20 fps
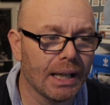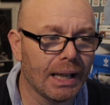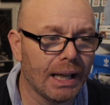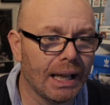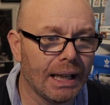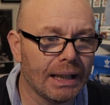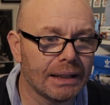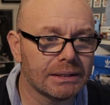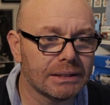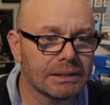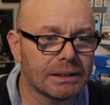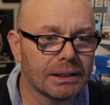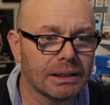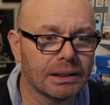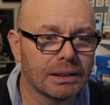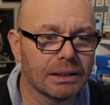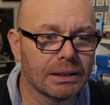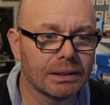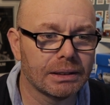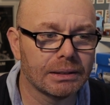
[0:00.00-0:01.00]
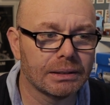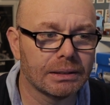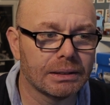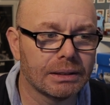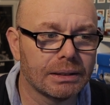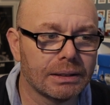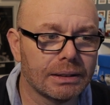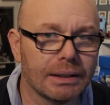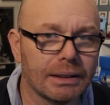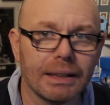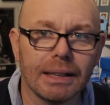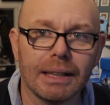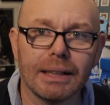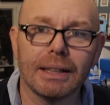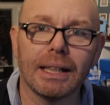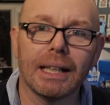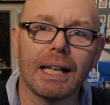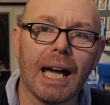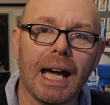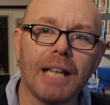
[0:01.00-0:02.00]
And
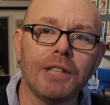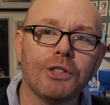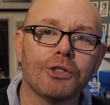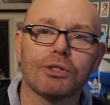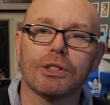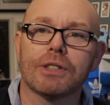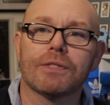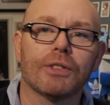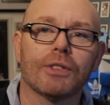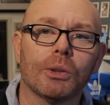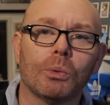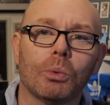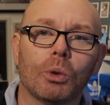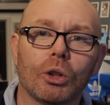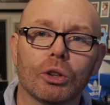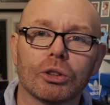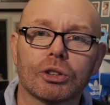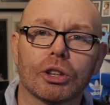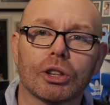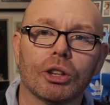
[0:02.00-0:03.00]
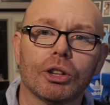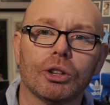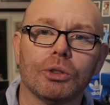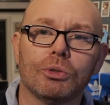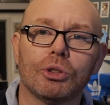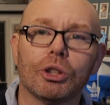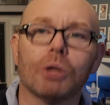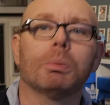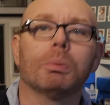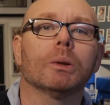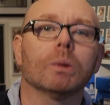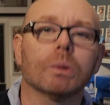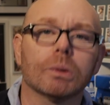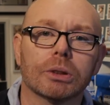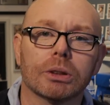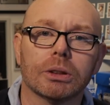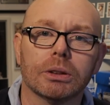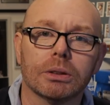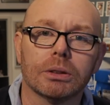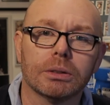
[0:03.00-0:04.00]
entries for the Waterloo
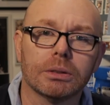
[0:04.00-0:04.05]
doubled.